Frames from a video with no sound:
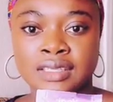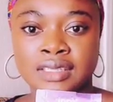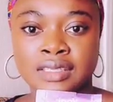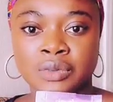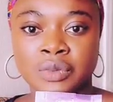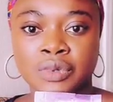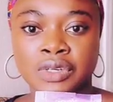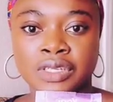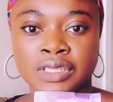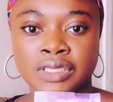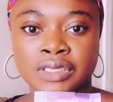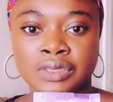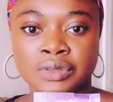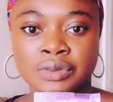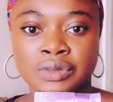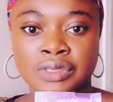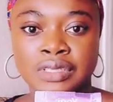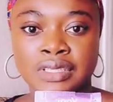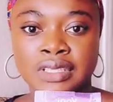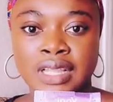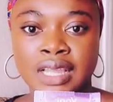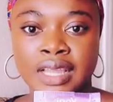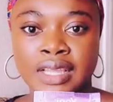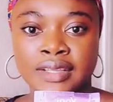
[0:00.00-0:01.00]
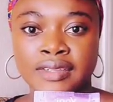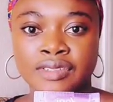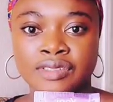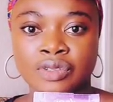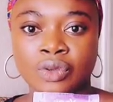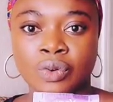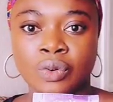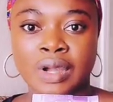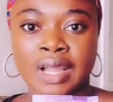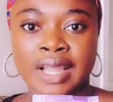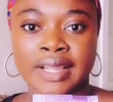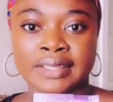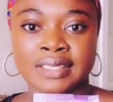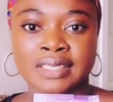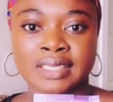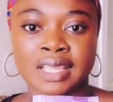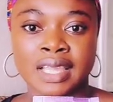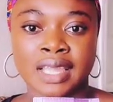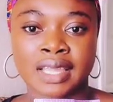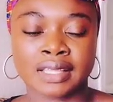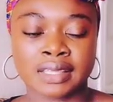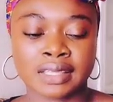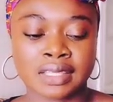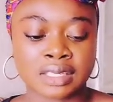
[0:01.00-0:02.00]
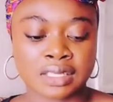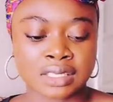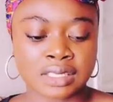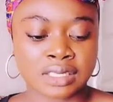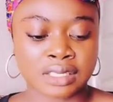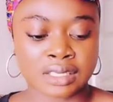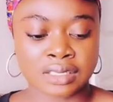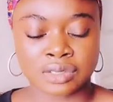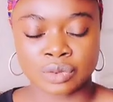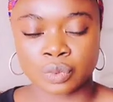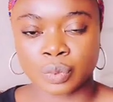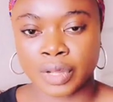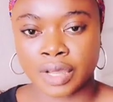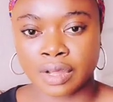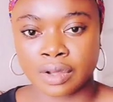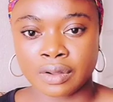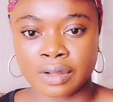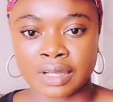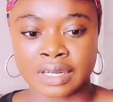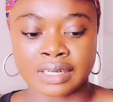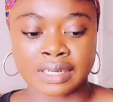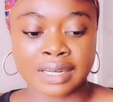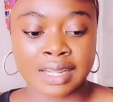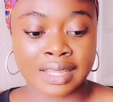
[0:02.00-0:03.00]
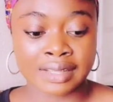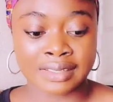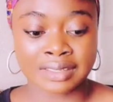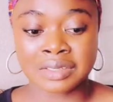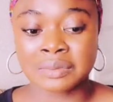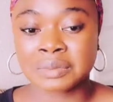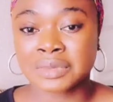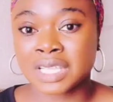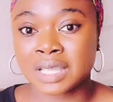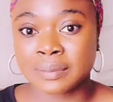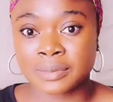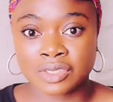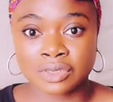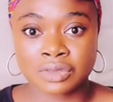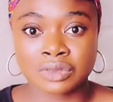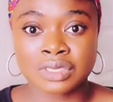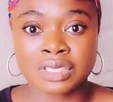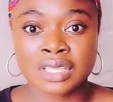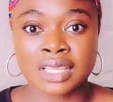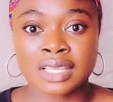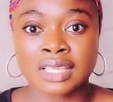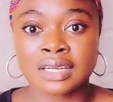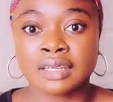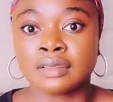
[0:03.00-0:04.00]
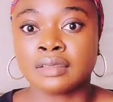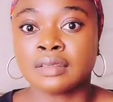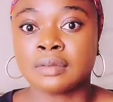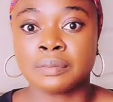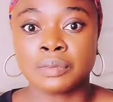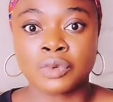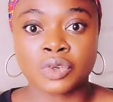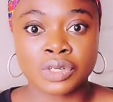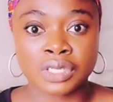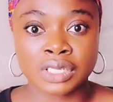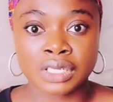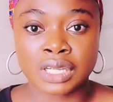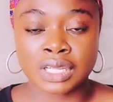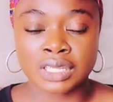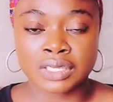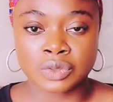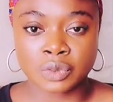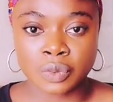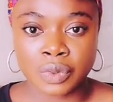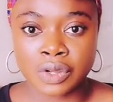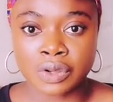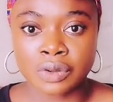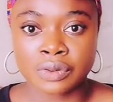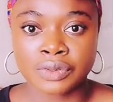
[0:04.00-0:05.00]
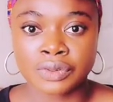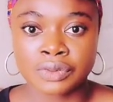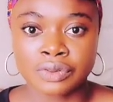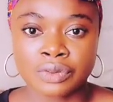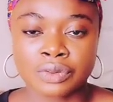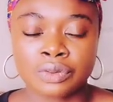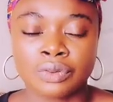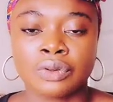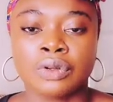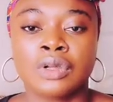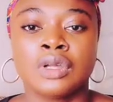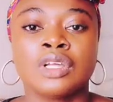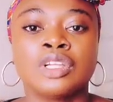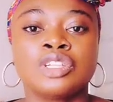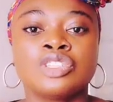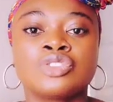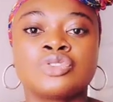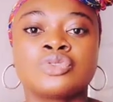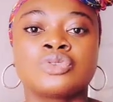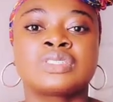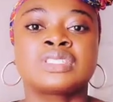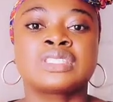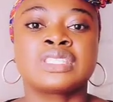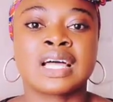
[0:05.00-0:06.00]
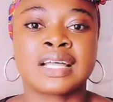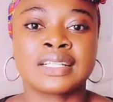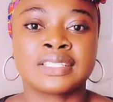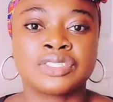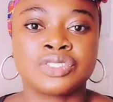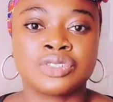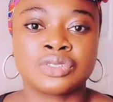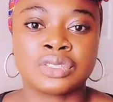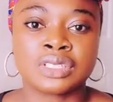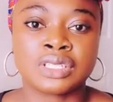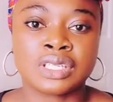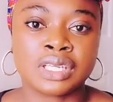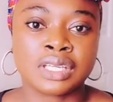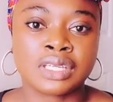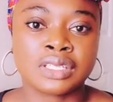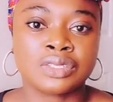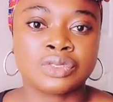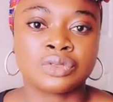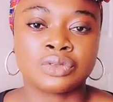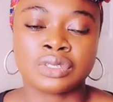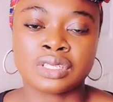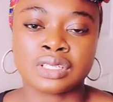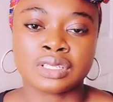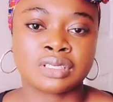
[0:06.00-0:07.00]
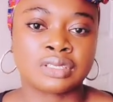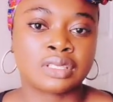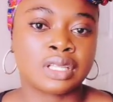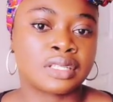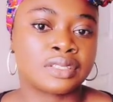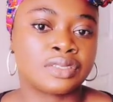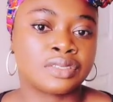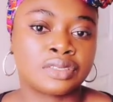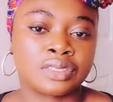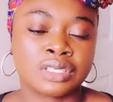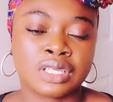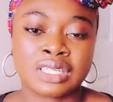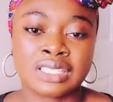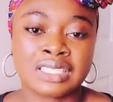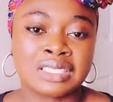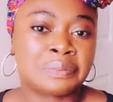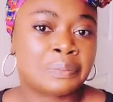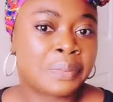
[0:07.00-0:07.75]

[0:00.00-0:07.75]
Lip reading: This is what it looks like. So I take this as well at night. Sometimes you could take it in the morning as well, you know, to start your day, to kickstart your day.